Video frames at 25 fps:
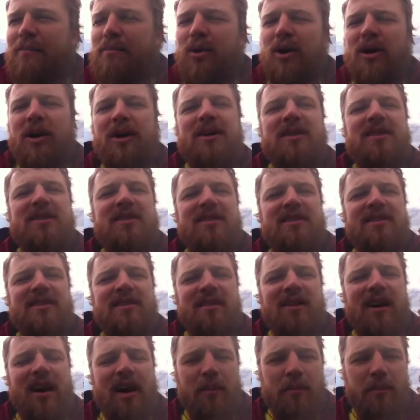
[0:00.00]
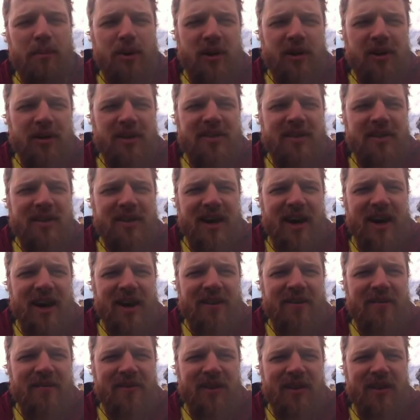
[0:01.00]
Brooks, Alberta
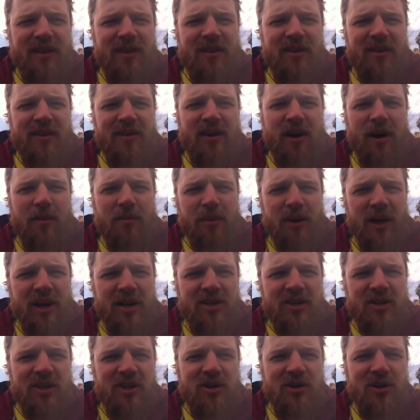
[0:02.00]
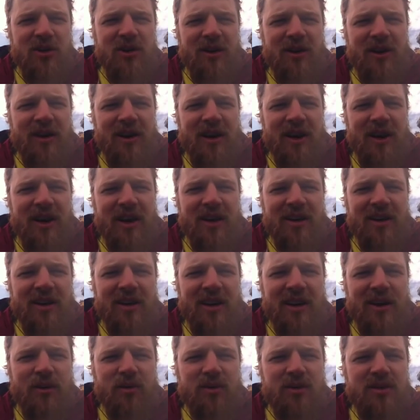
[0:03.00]
today. God bless you, and
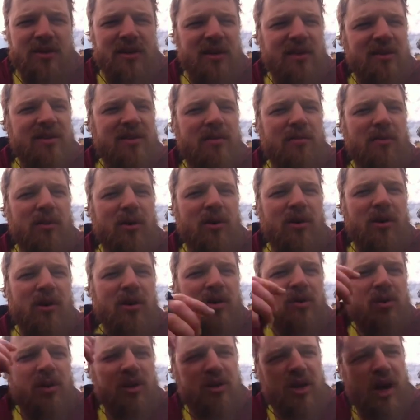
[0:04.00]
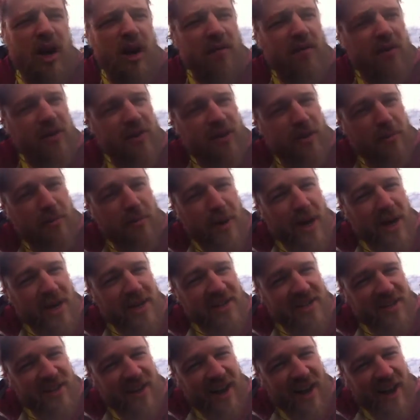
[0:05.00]
we'll see you tomorrow as we travel to
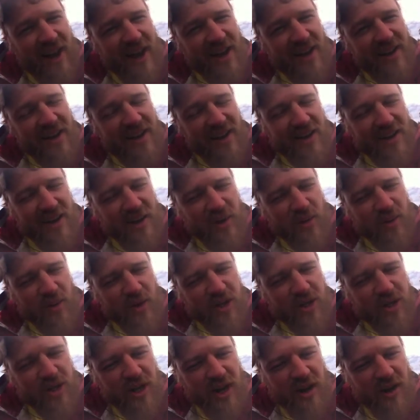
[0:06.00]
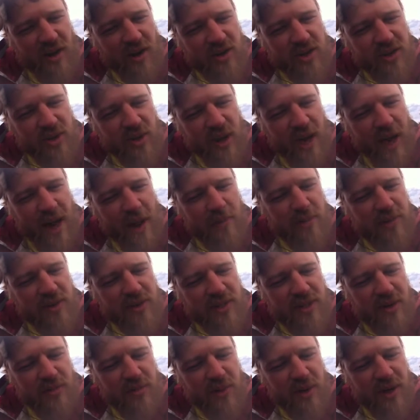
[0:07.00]
Medicine Hat, which also
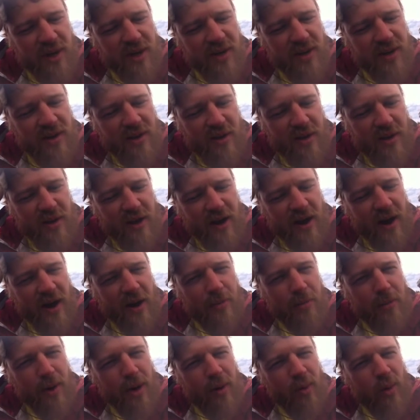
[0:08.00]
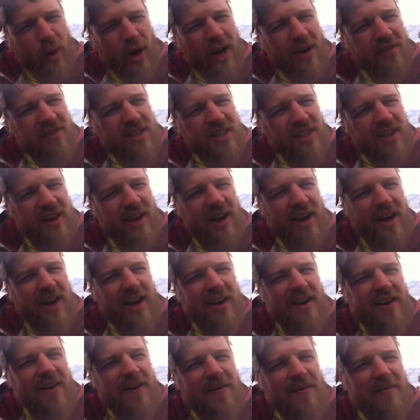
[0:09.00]
happens to be my wife's and
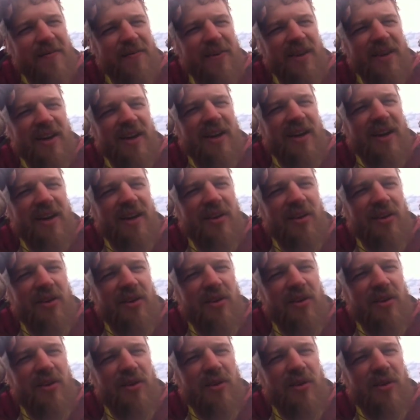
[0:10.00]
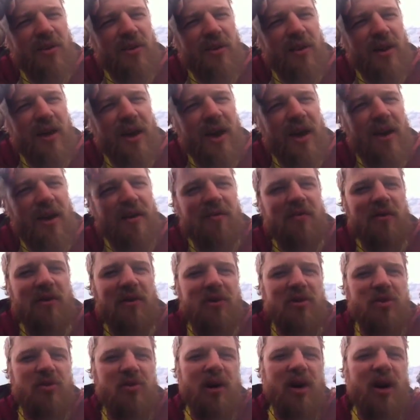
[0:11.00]
I
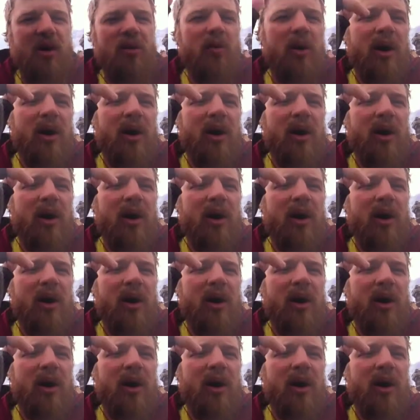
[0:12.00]
anniversary, our